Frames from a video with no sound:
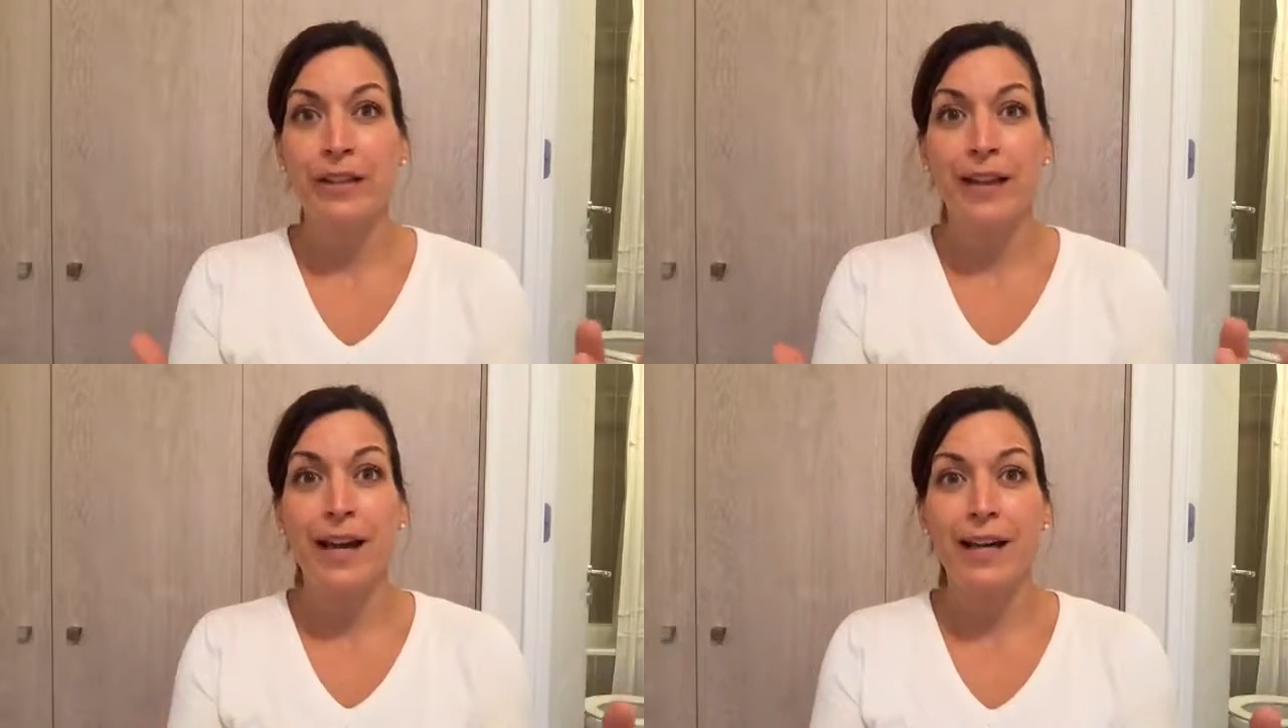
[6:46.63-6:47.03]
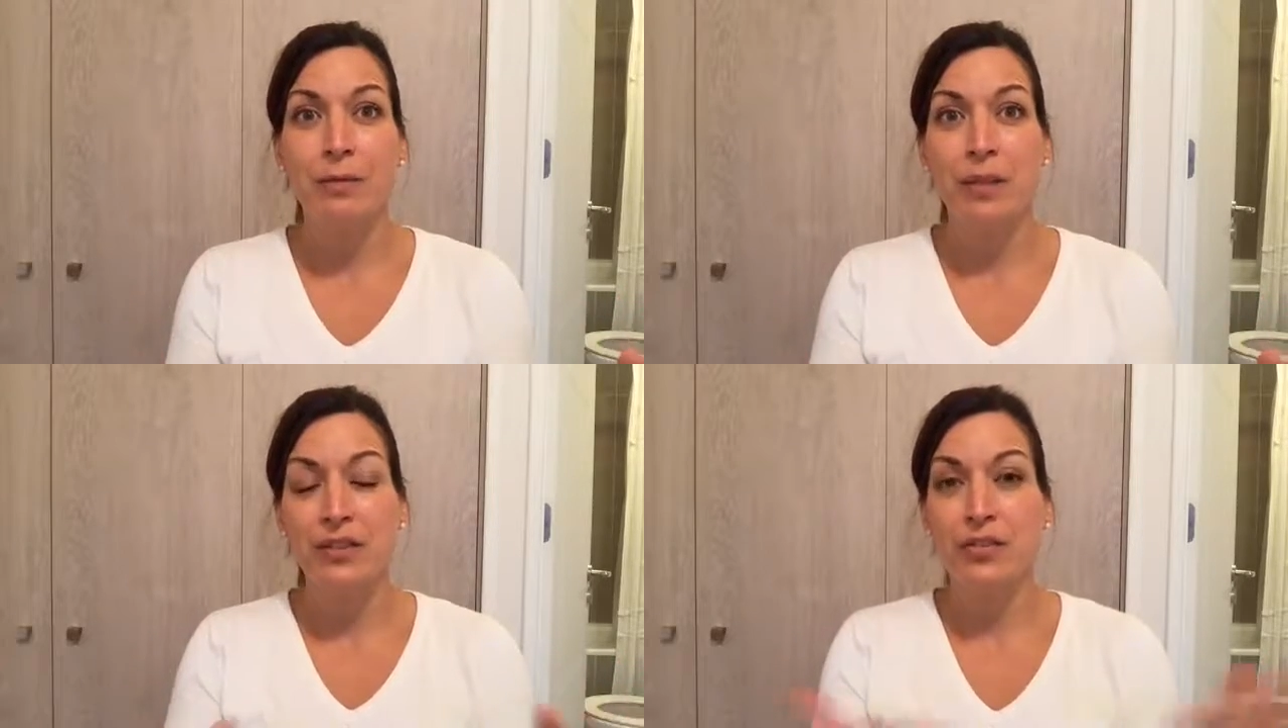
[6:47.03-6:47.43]
an ad
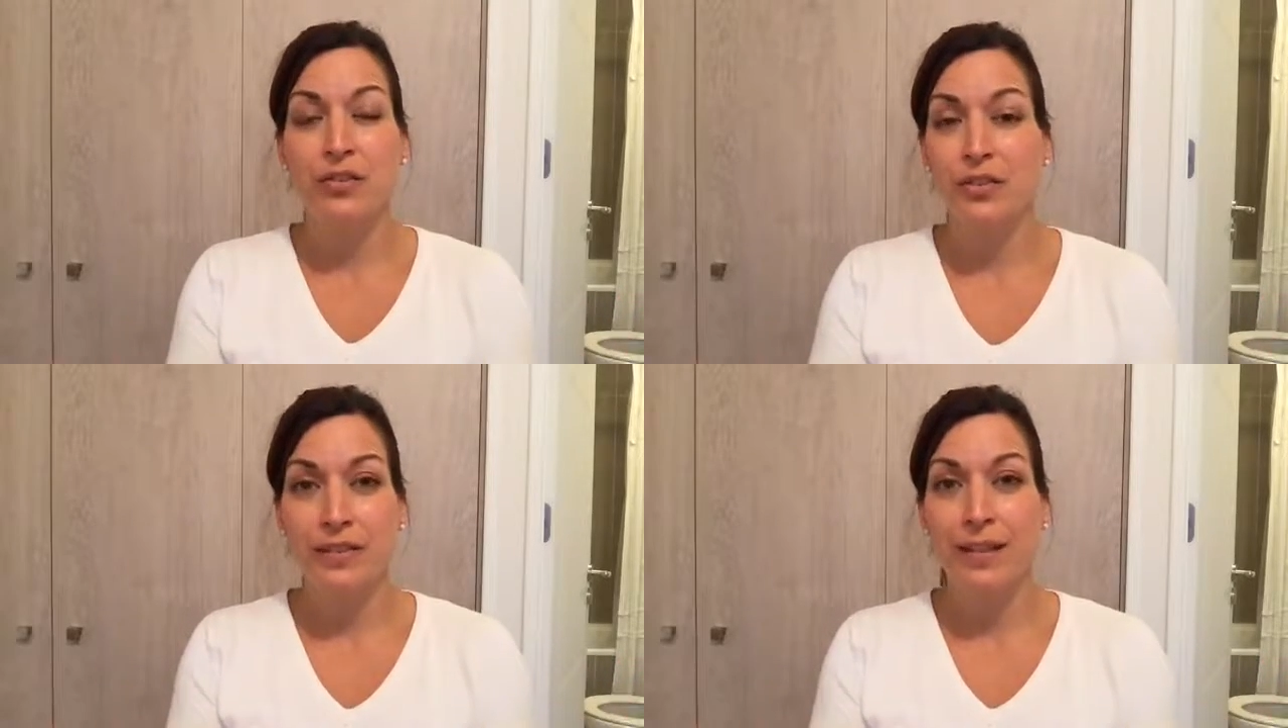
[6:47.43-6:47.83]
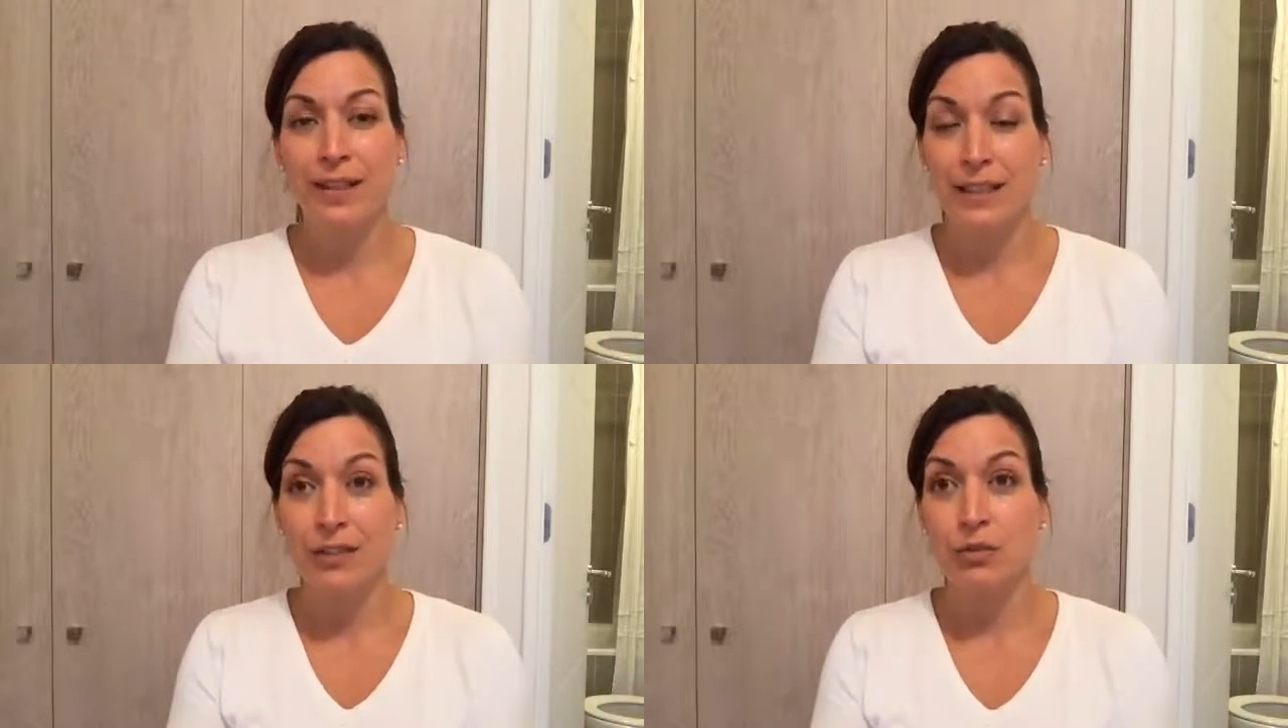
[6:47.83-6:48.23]
because you're
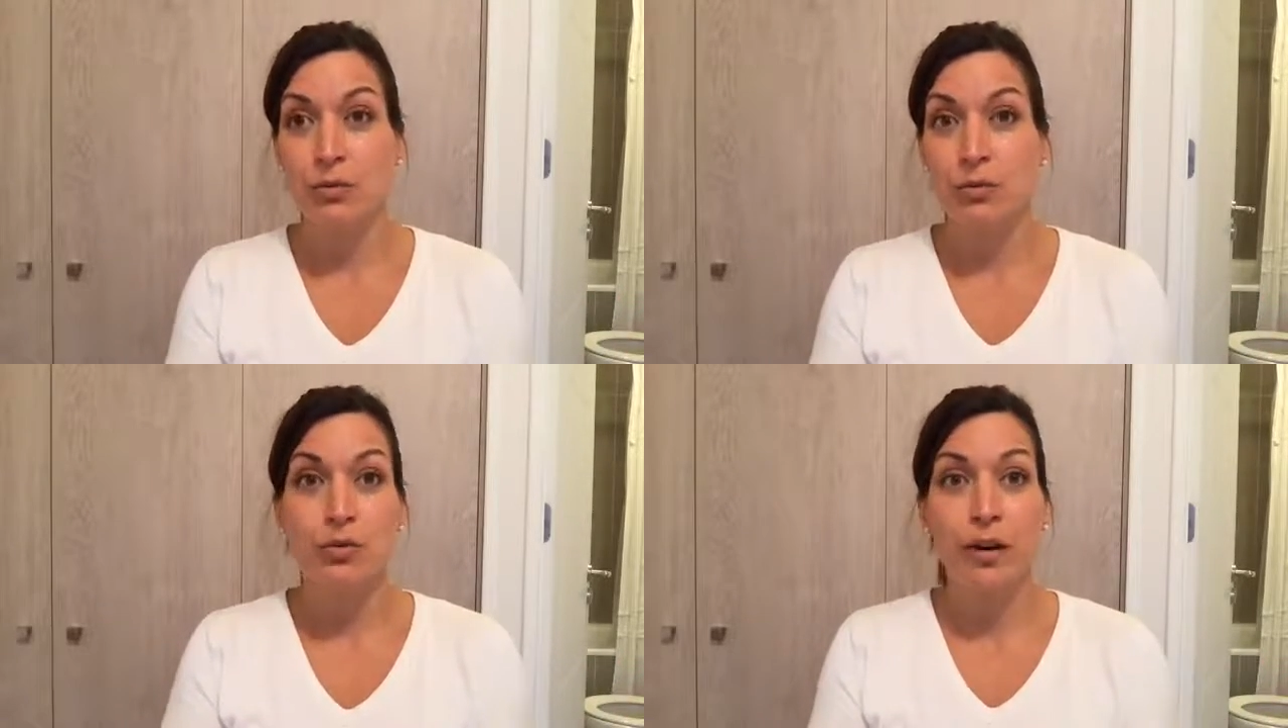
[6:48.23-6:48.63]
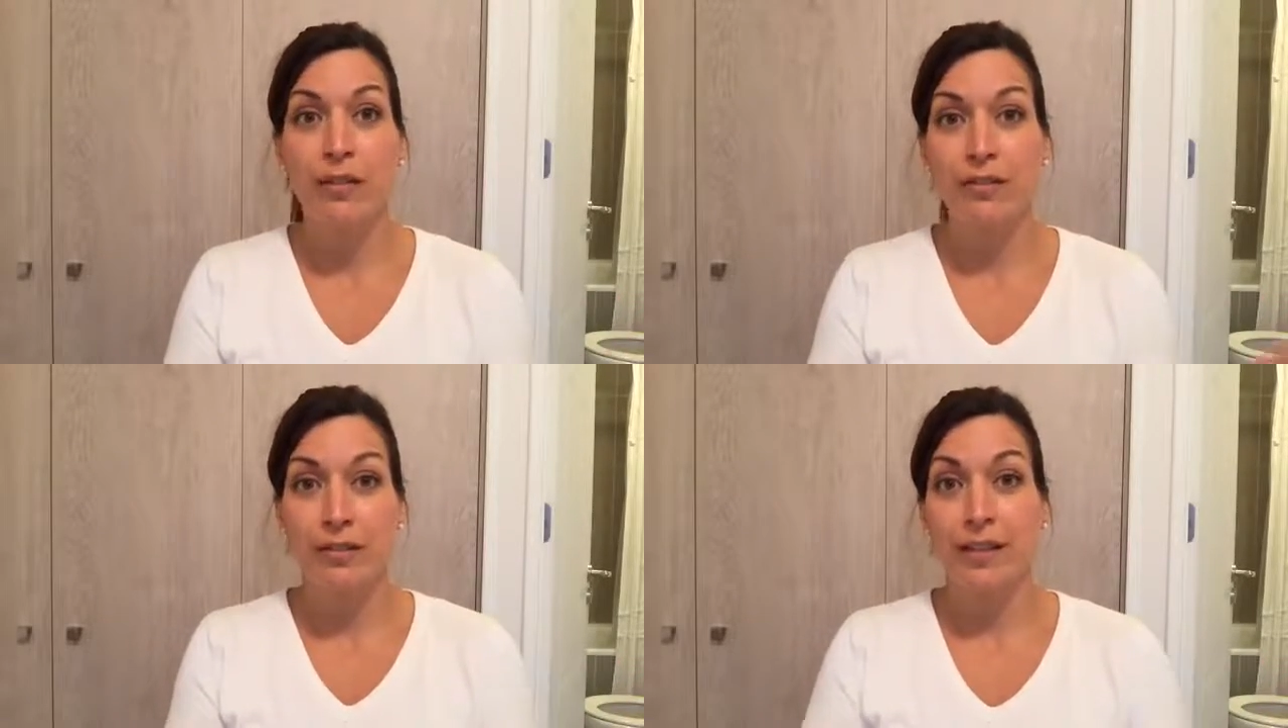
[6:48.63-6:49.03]
selling
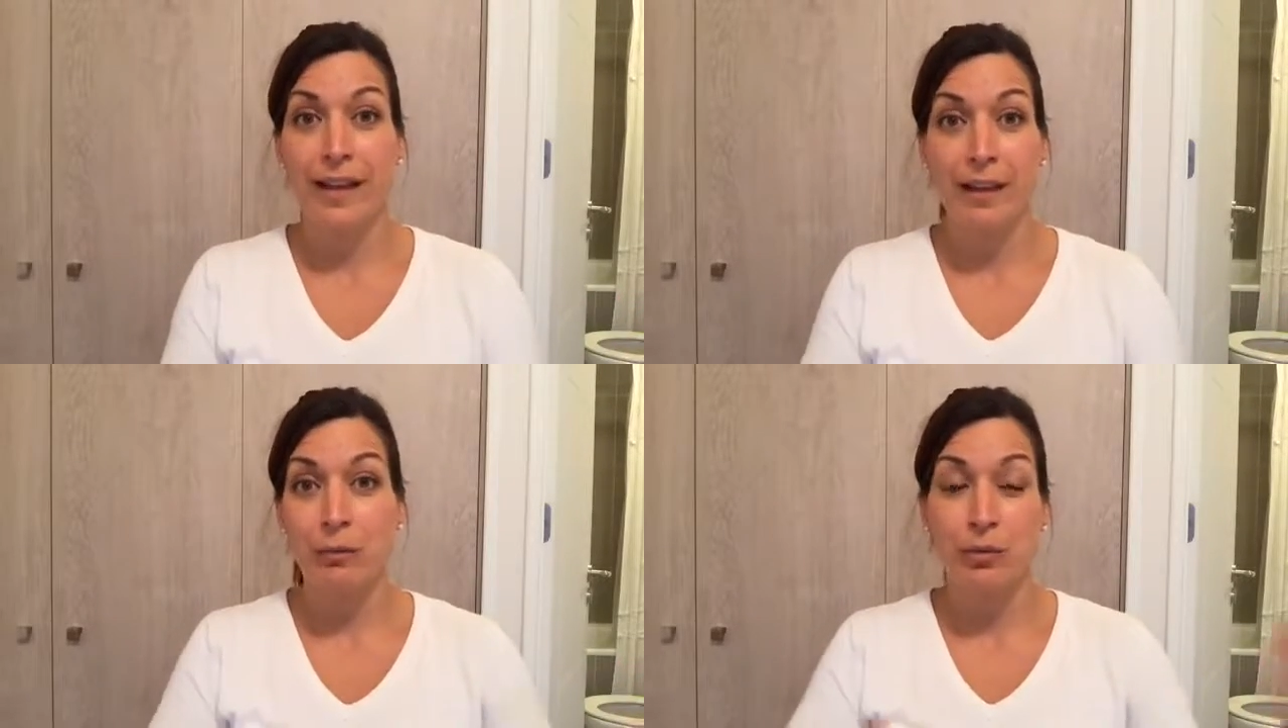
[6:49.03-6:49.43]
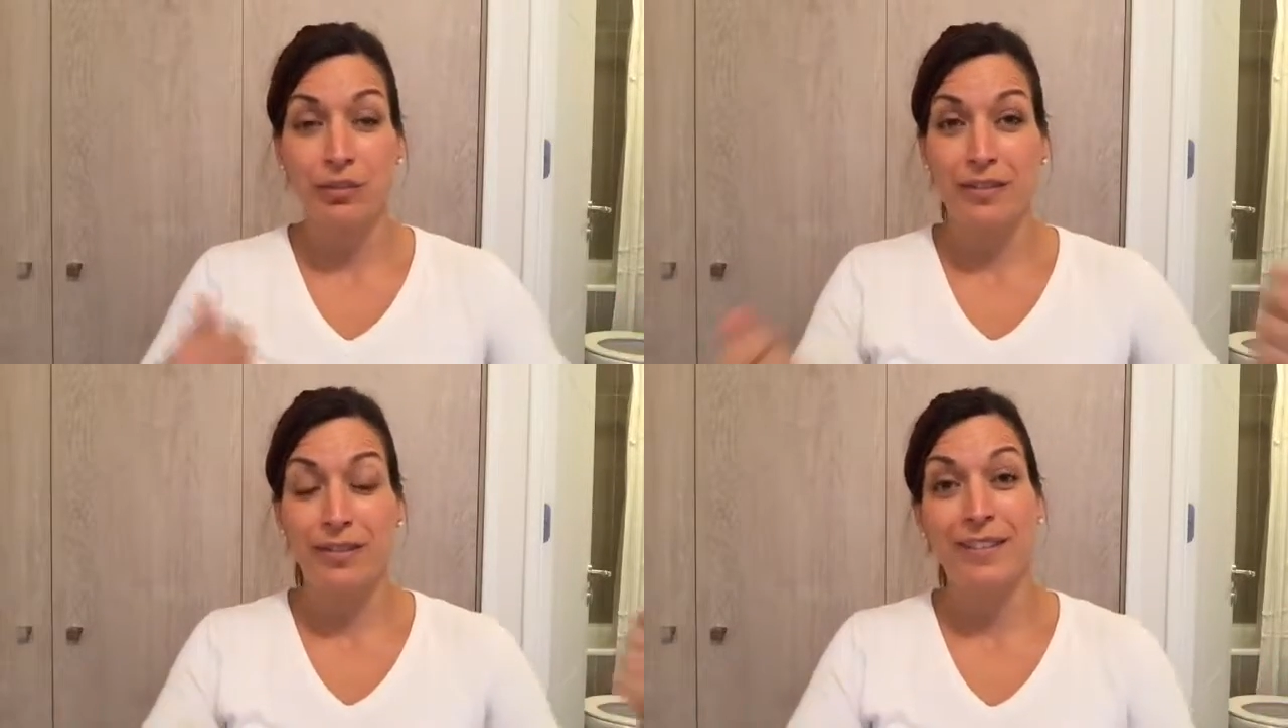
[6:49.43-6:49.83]
screwdrivers and hammers
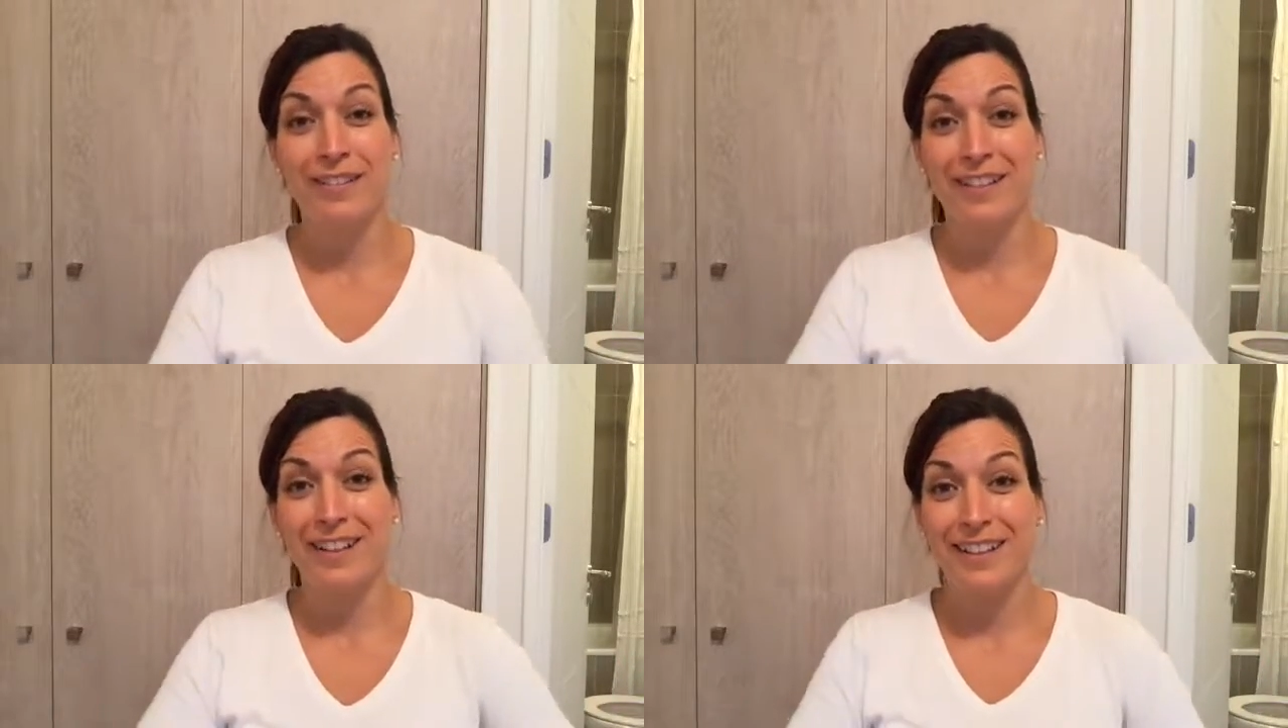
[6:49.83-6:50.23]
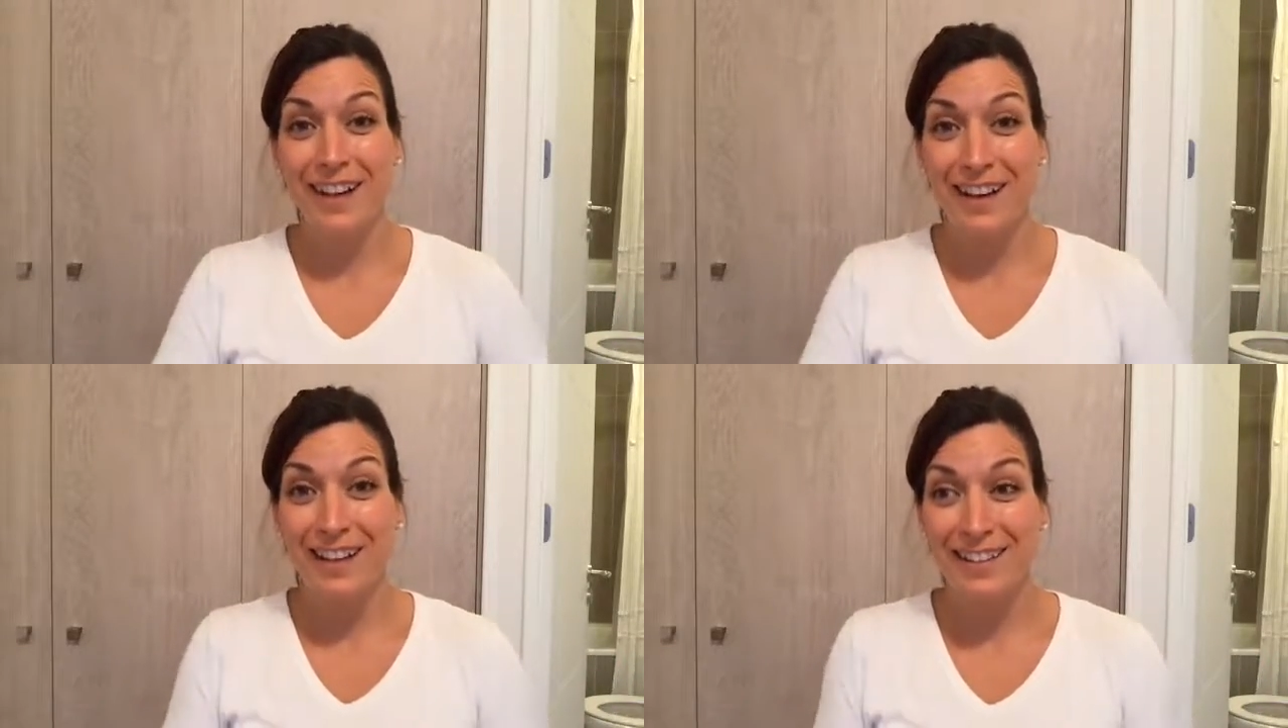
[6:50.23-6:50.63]
and things like
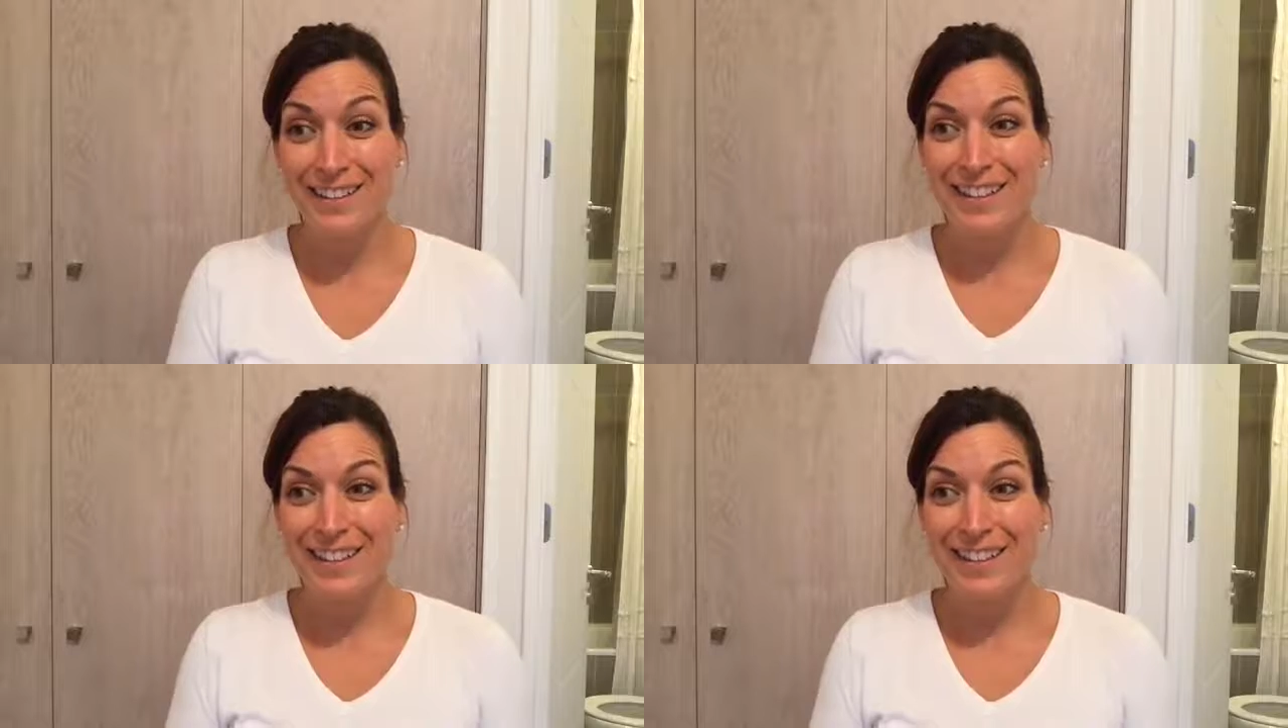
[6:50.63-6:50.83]
that,